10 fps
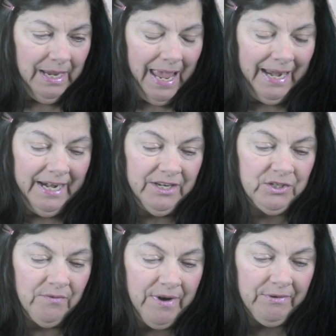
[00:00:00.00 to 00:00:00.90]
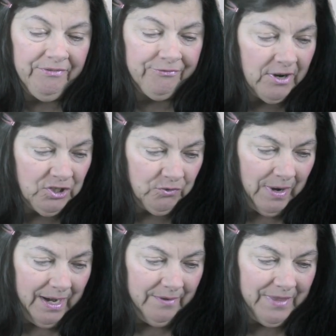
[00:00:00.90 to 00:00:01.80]
and it is so very
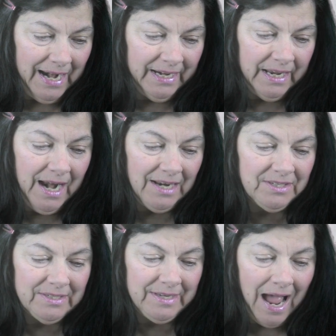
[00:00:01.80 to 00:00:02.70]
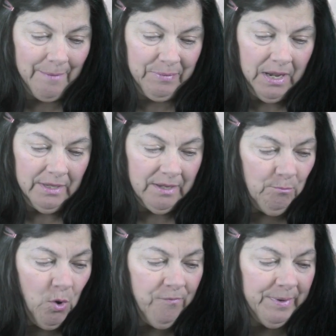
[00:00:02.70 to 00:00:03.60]
frustrated that it cannot stop the
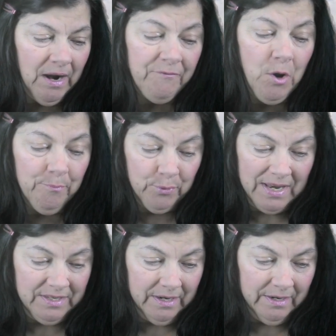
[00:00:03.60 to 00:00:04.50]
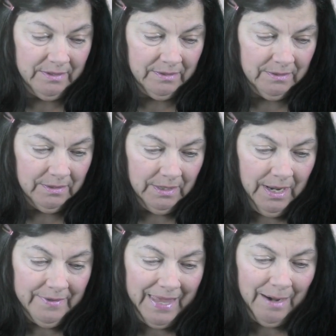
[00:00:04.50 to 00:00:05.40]
movement of your president,
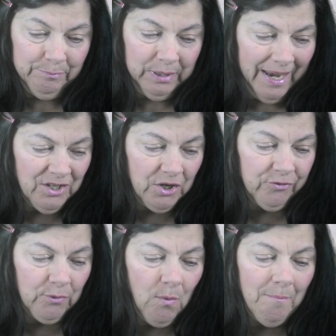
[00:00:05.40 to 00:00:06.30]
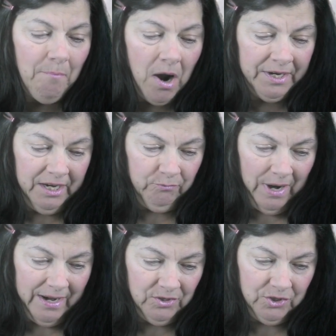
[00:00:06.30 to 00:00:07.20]
that it plans to throw a monkey
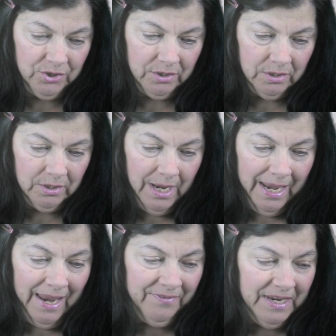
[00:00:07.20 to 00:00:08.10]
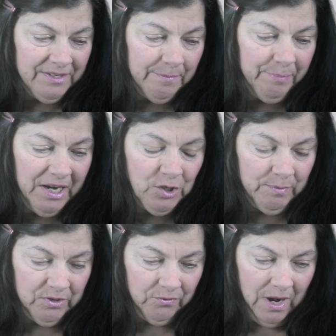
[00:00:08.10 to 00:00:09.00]
wrench in these
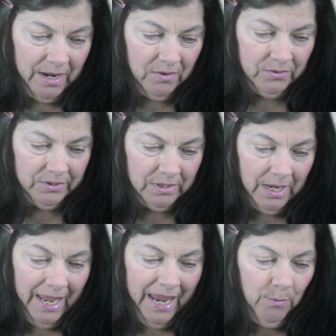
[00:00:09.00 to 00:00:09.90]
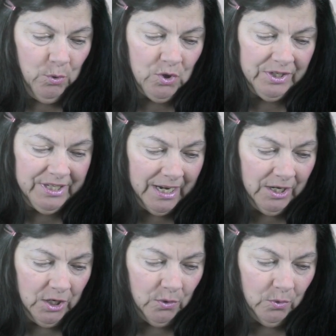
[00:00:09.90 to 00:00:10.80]
impeachment trials. It will
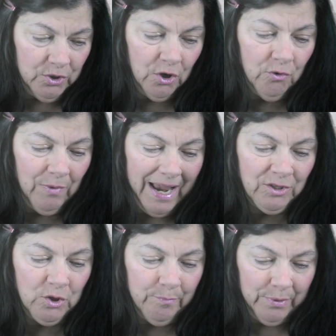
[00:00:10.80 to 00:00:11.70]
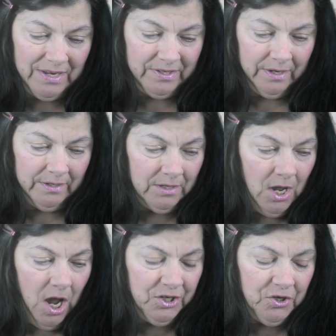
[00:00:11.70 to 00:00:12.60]
continue to harass your president
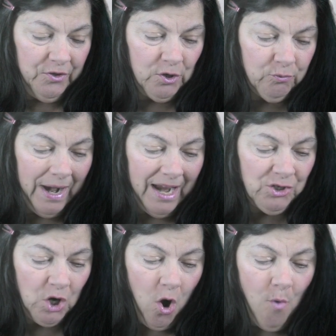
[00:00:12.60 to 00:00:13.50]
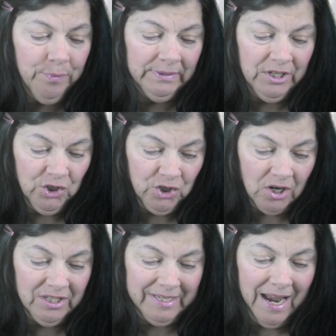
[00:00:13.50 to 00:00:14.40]
until the crash openly
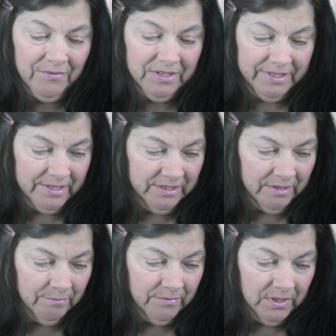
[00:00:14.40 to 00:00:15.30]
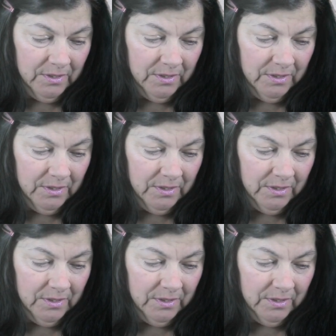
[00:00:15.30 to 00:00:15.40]
shuts down the system.